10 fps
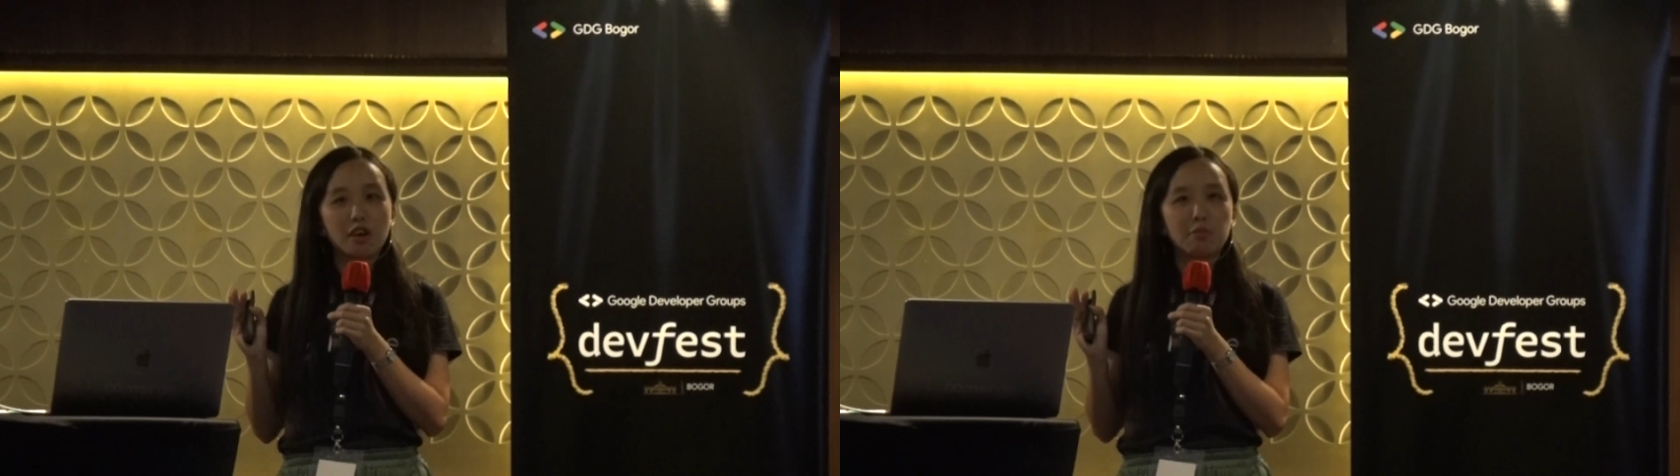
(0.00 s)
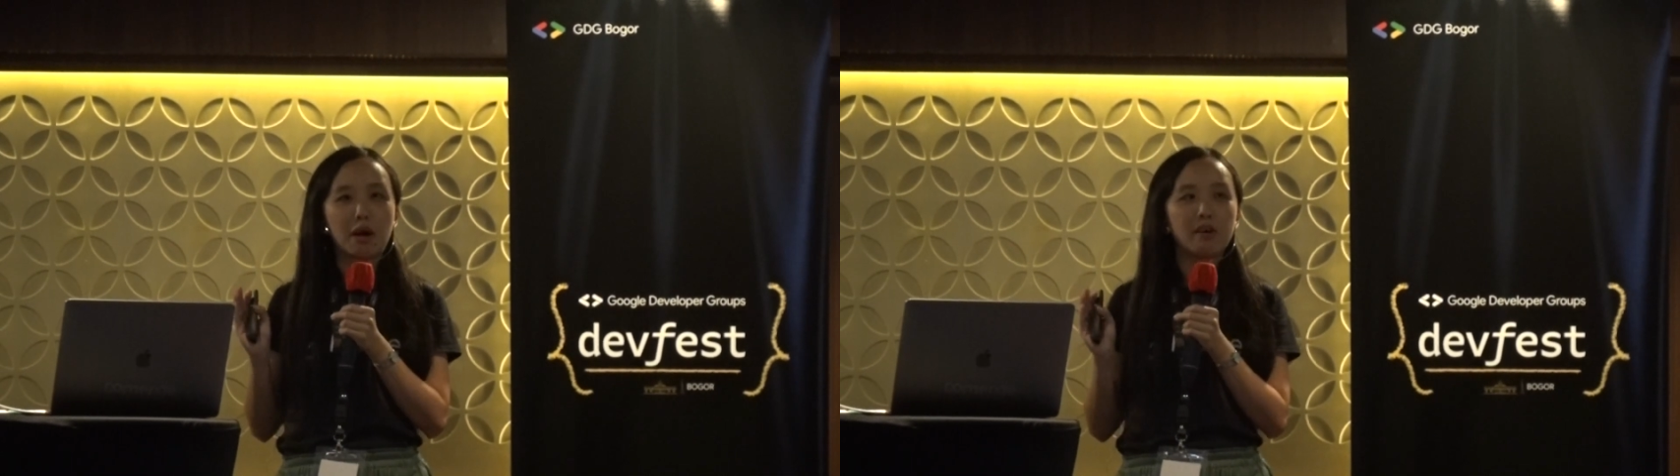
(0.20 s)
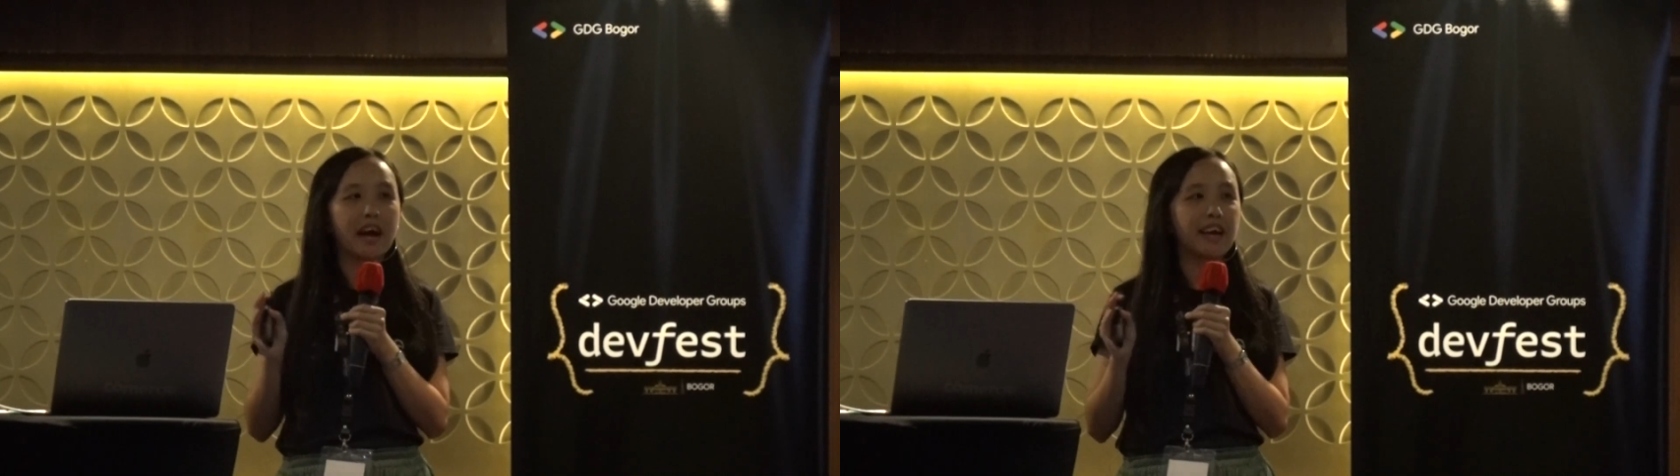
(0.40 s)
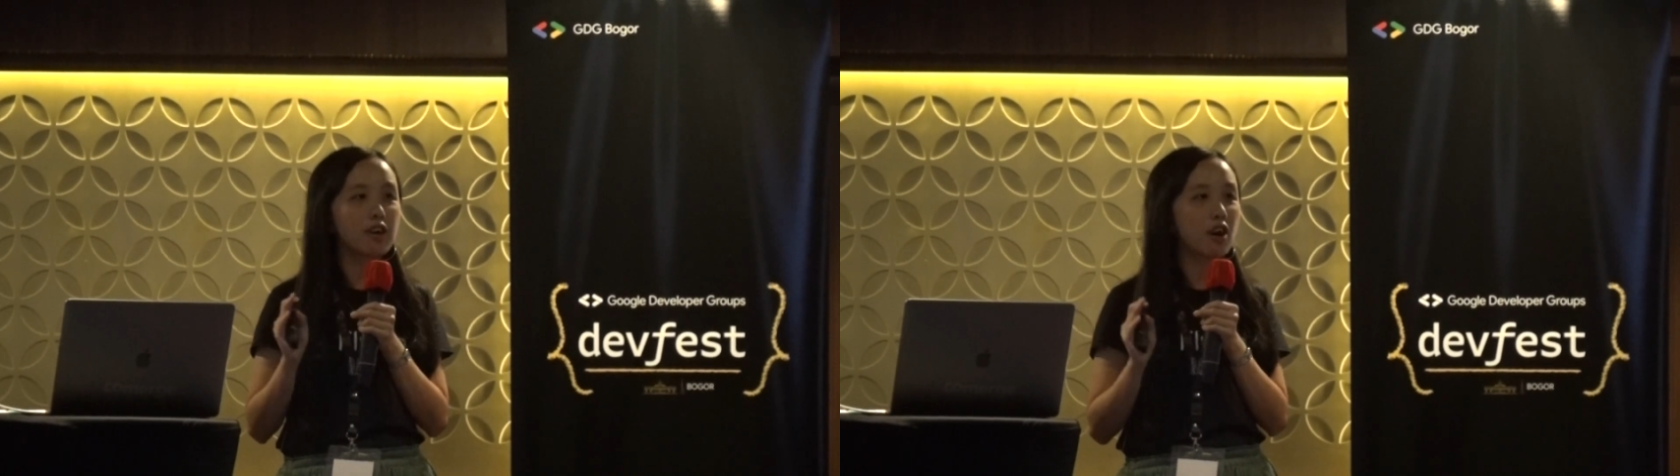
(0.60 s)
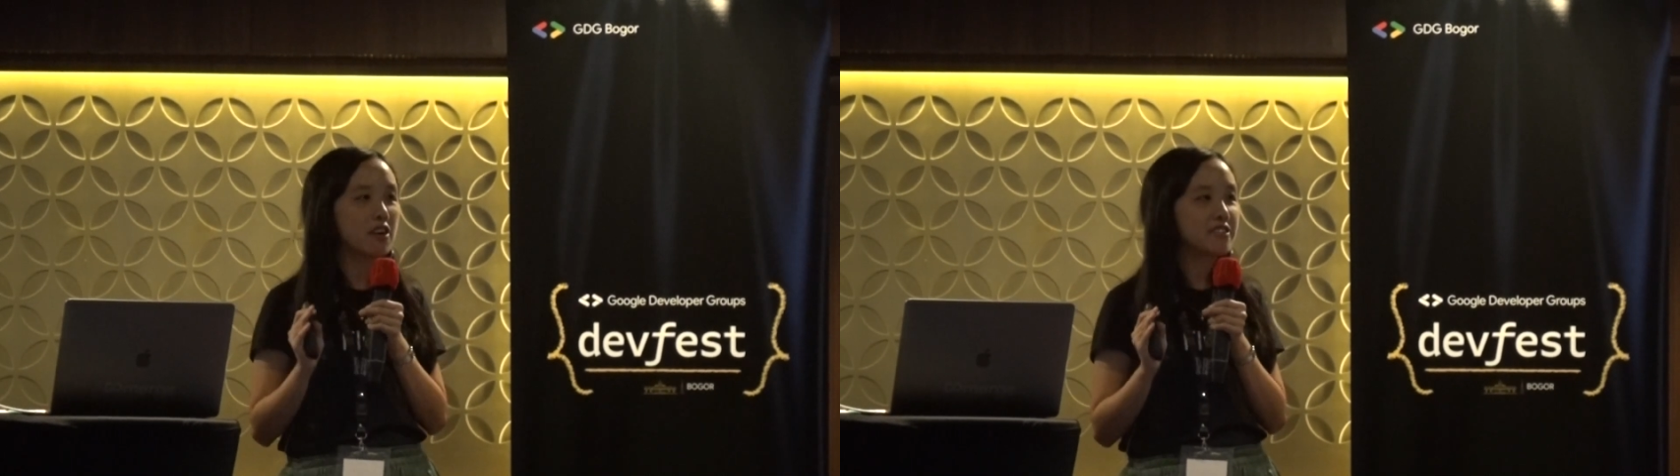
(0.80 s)
about
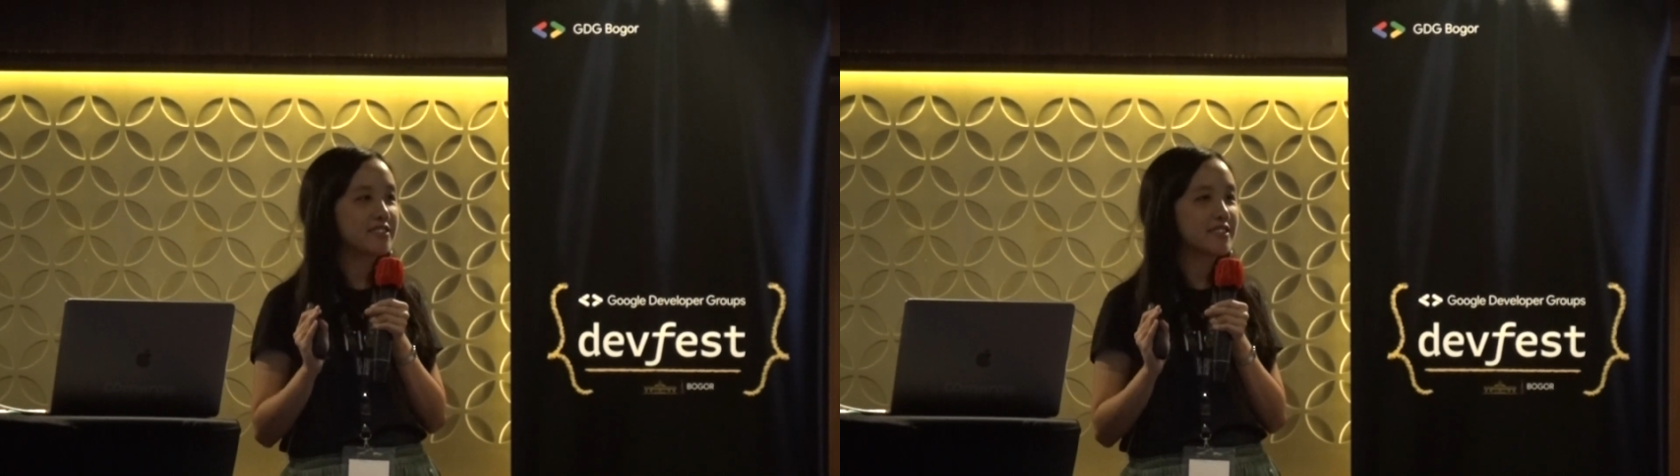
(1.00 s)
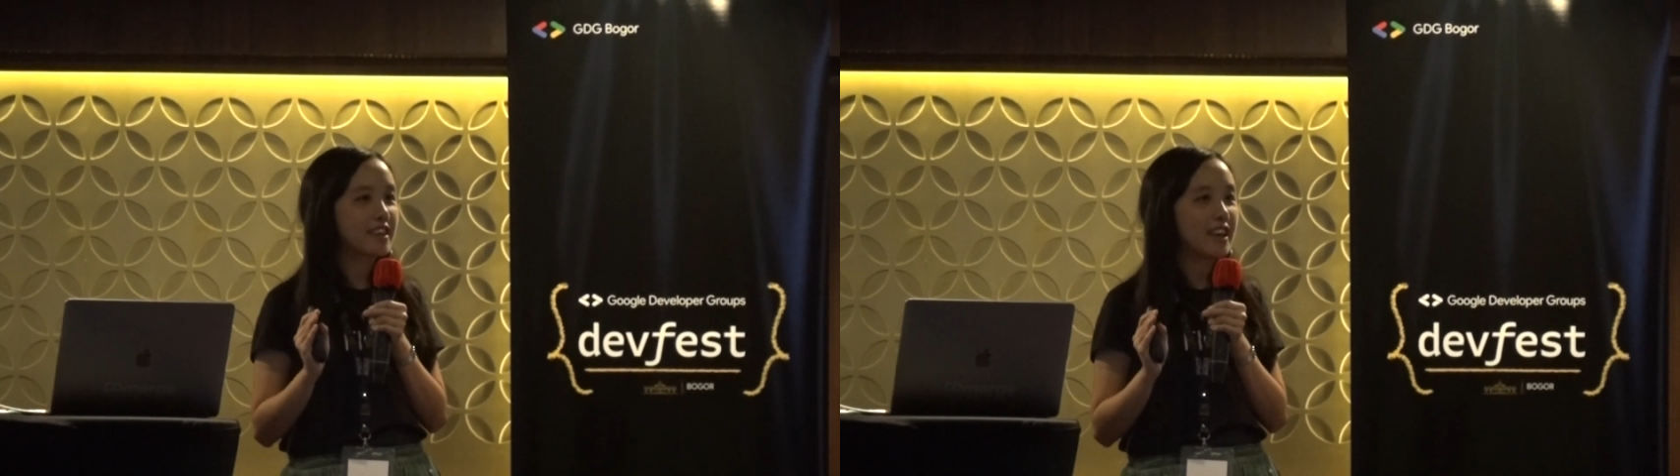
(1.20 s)
icons